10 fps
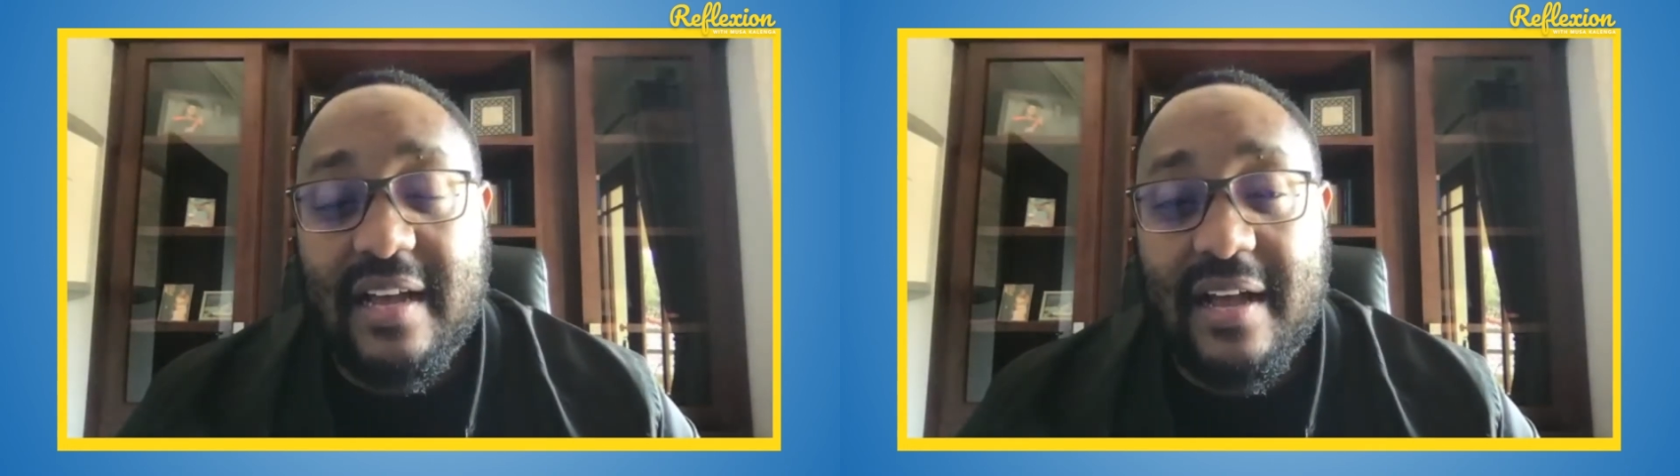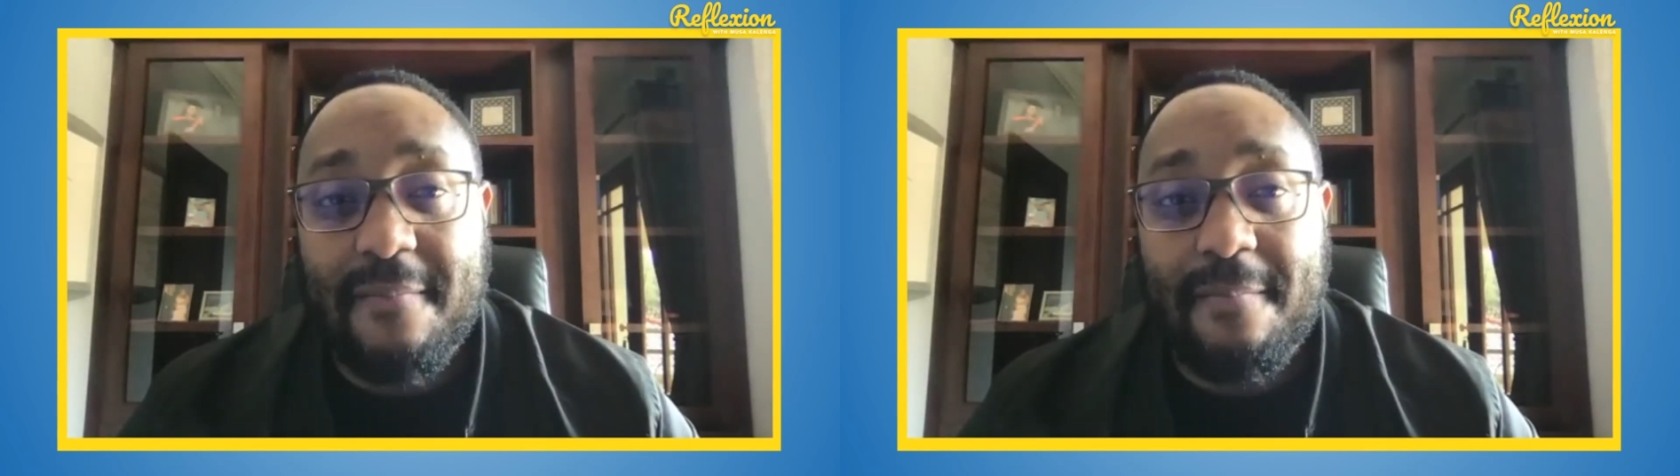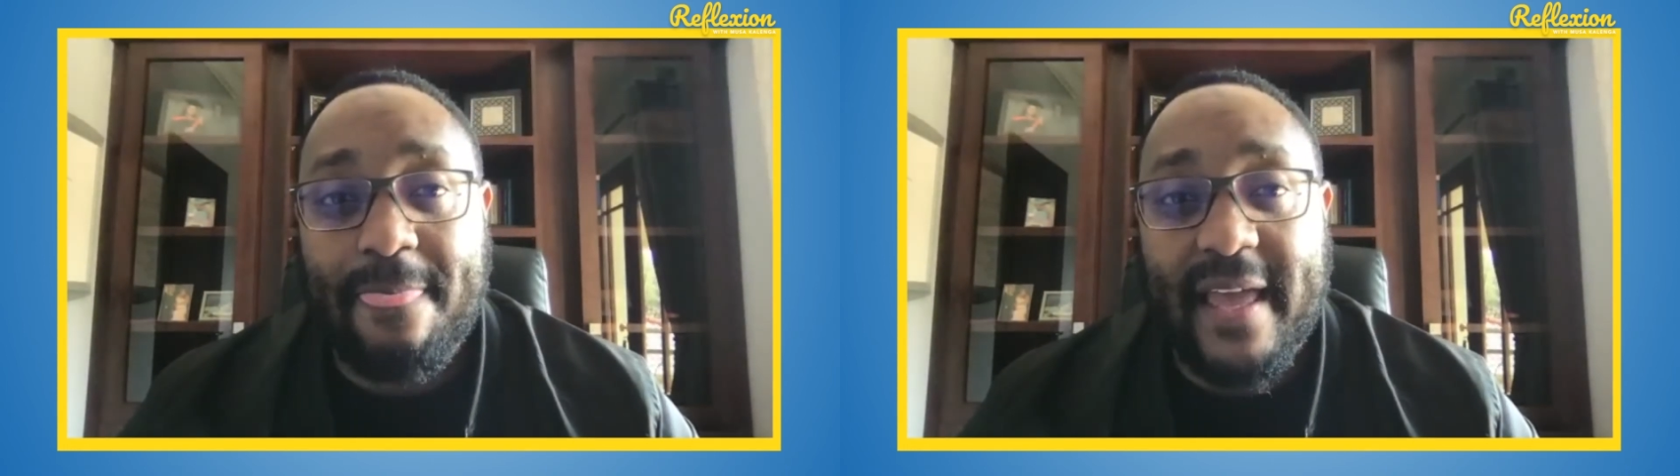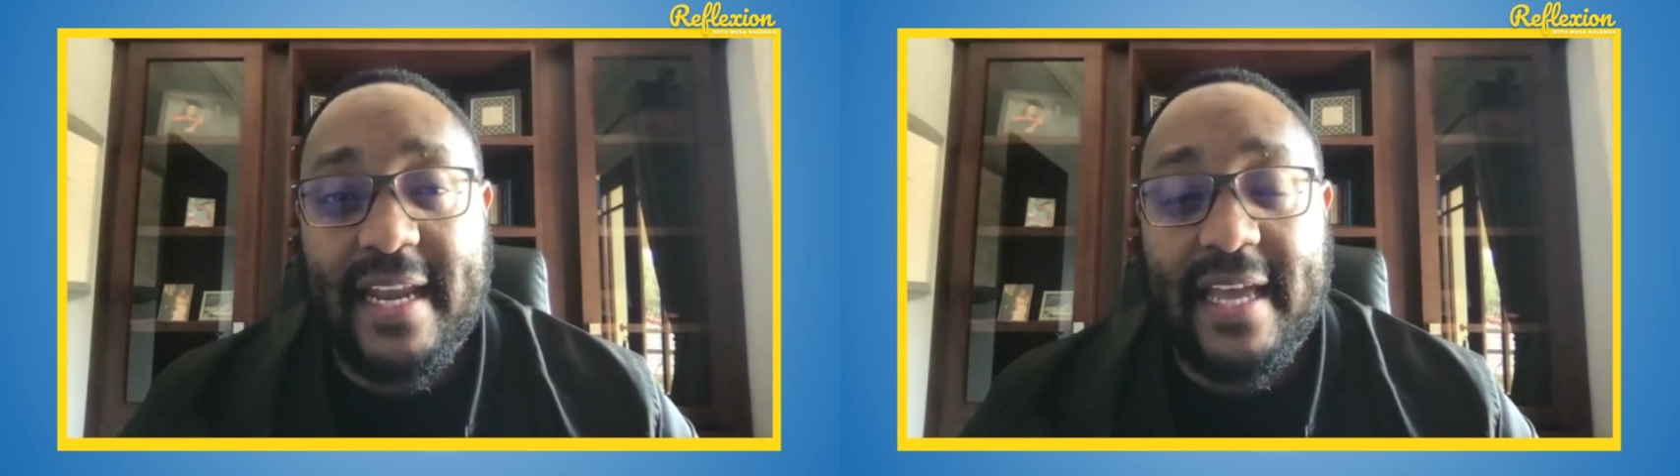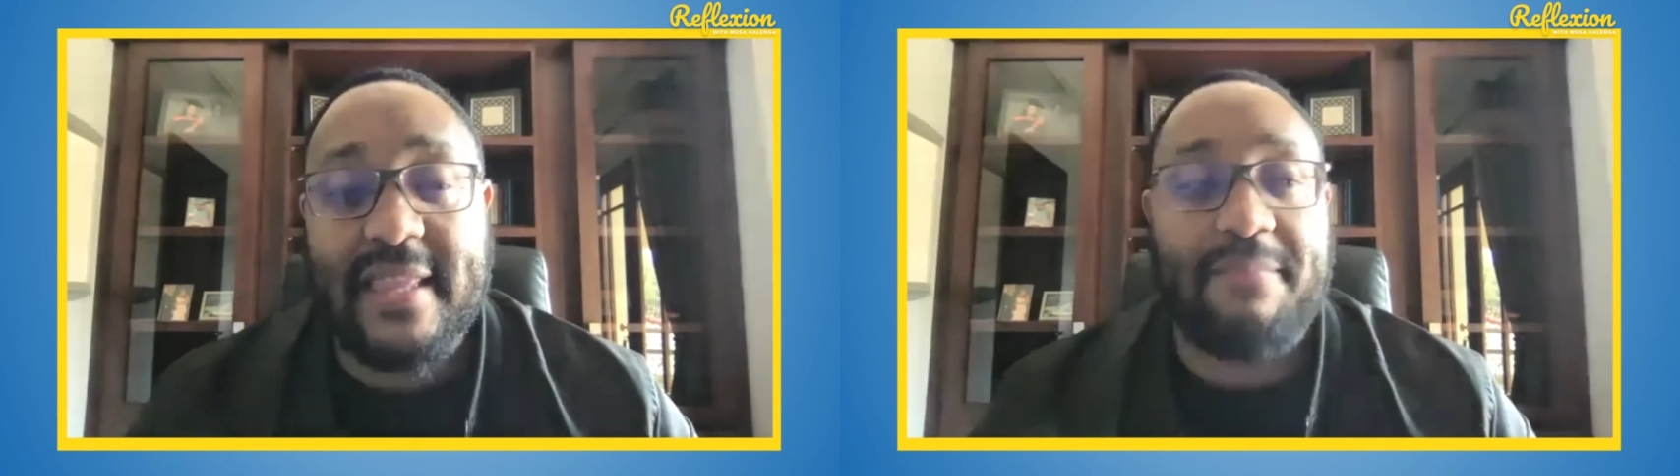
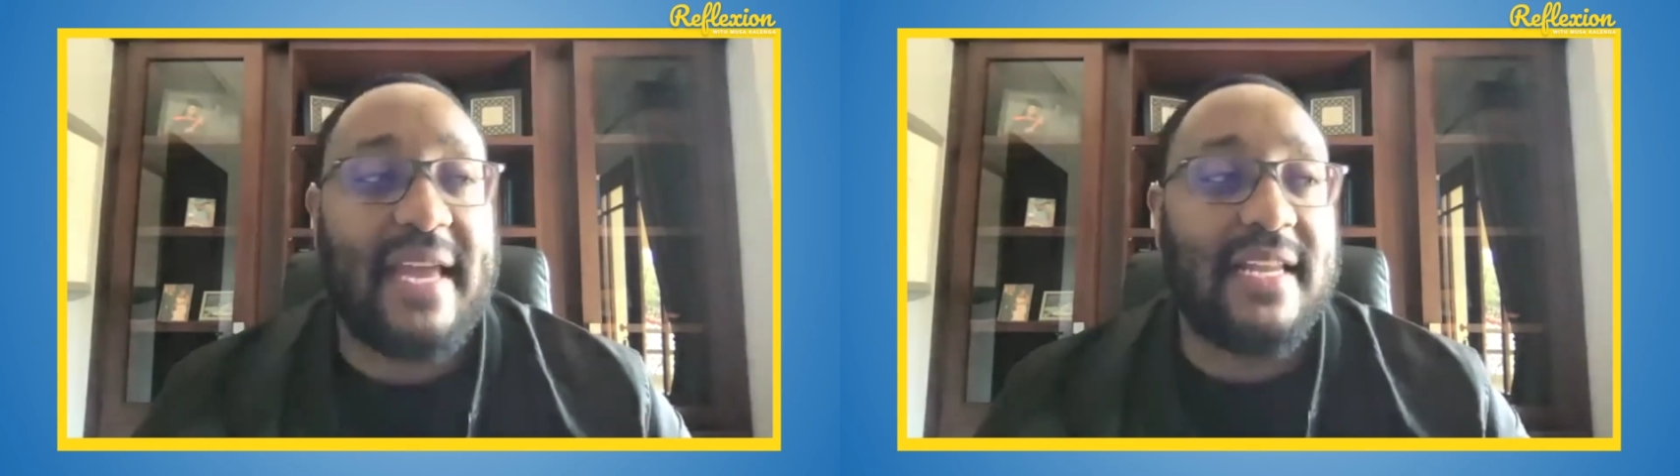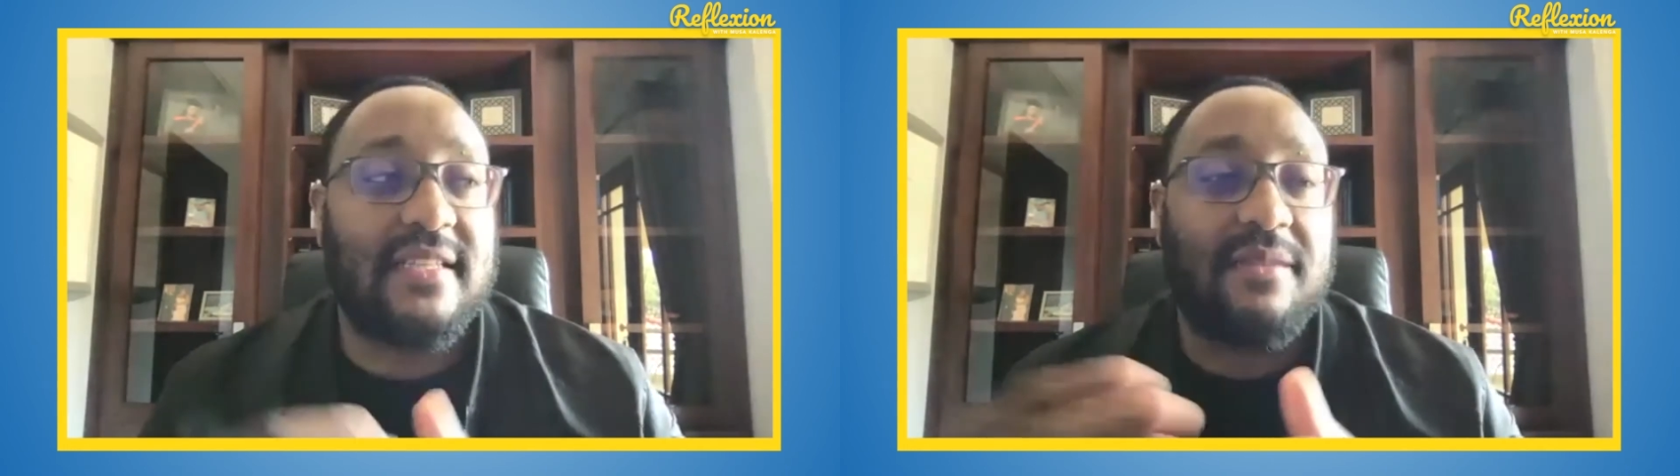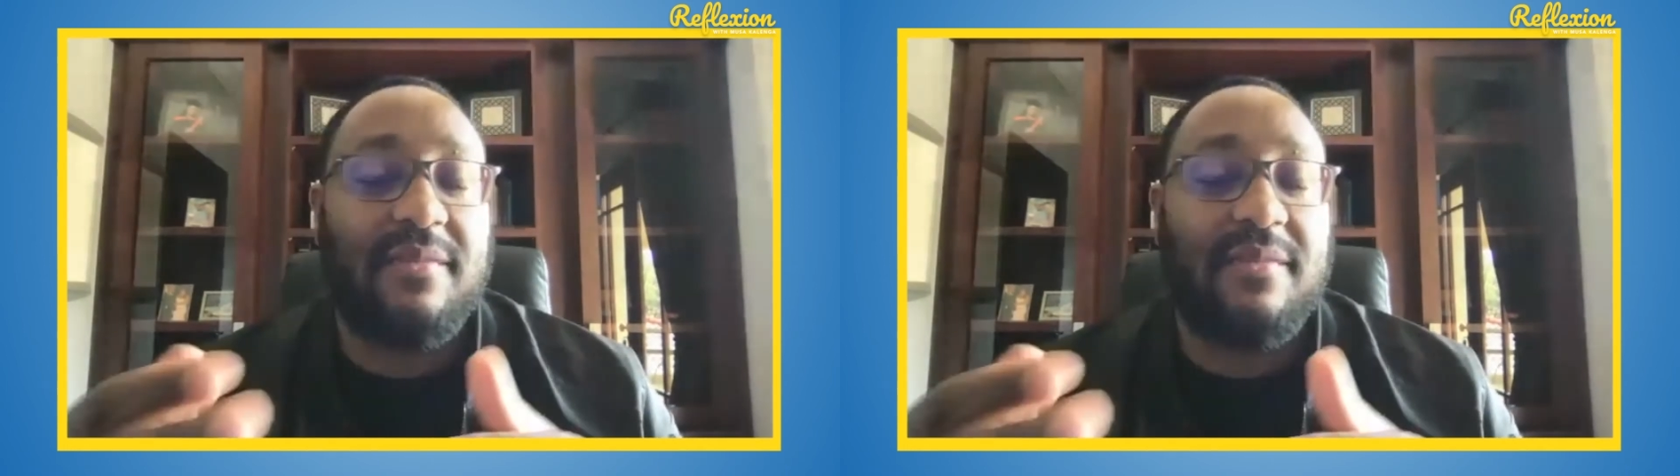And the balance.